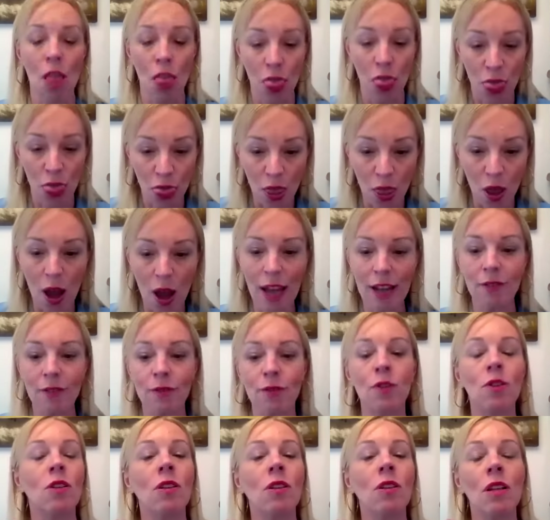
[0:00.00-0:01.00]

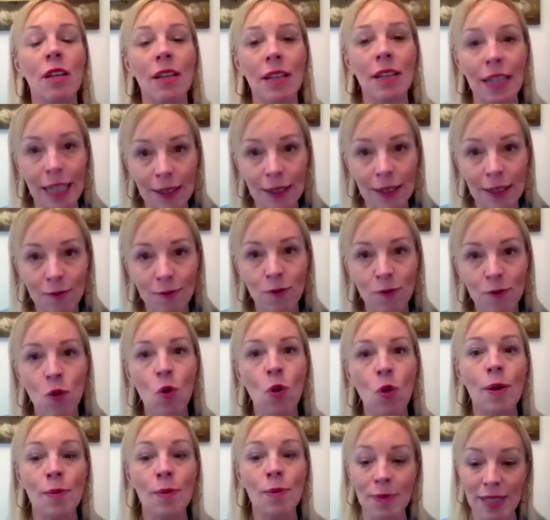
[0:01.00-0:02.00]
thoughtful,
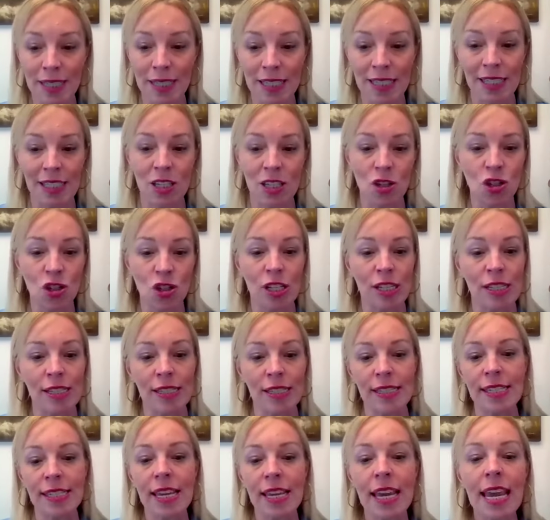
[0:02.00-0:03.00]
informed
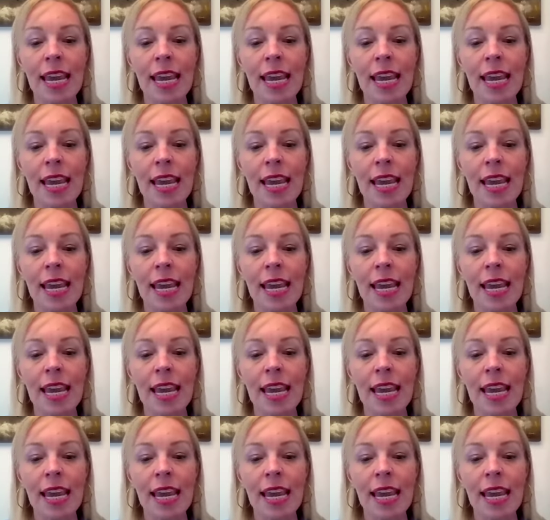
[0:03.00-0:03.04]
decisions.